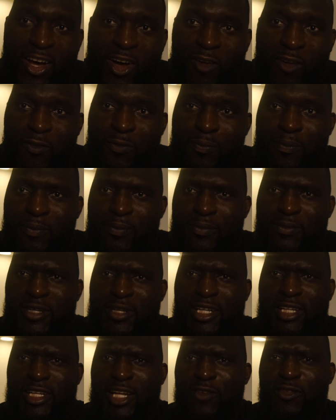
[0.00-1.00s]
of
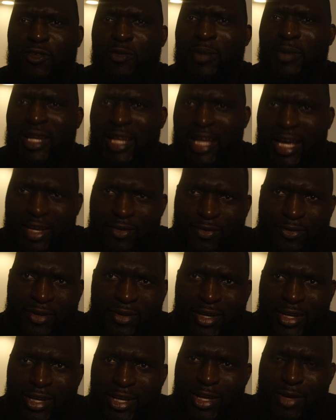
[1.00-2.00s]
the love of my life,
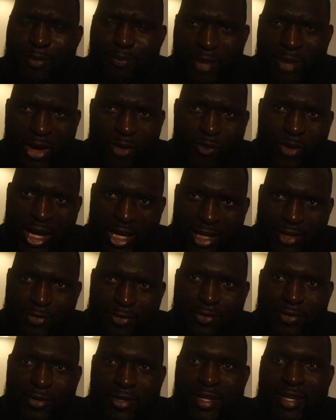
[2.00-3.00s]
my
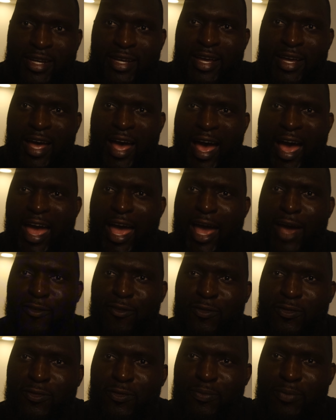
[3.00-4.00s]
wife, I have
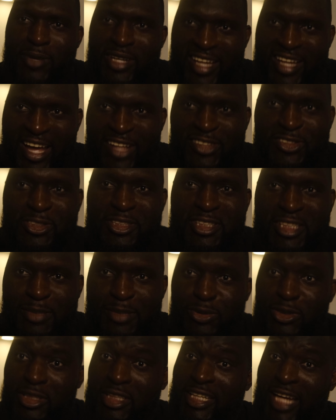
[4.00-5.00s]
began to
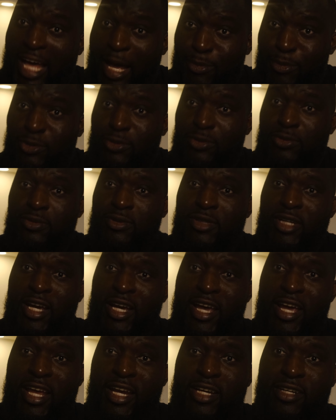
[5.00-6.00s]
dibble and dabble
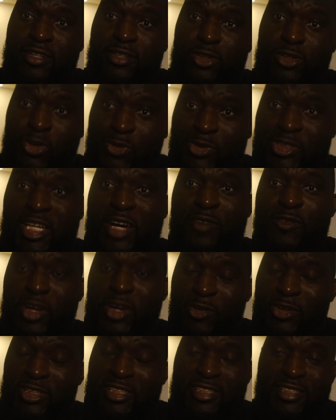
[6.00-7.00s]
in Louis Vuitton
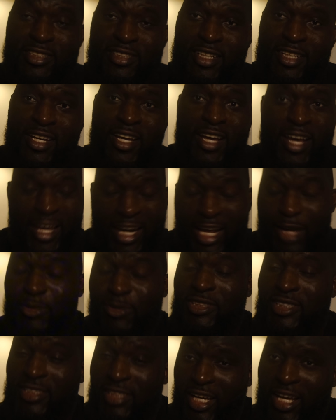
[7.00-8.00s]
fragrances. And I
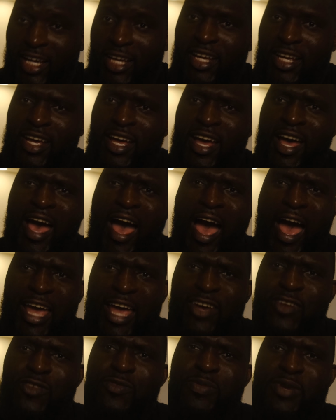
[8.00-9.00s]
must say, I
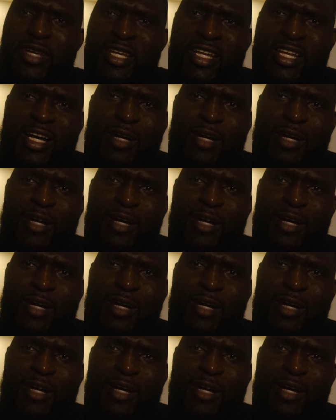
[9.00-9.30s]
have been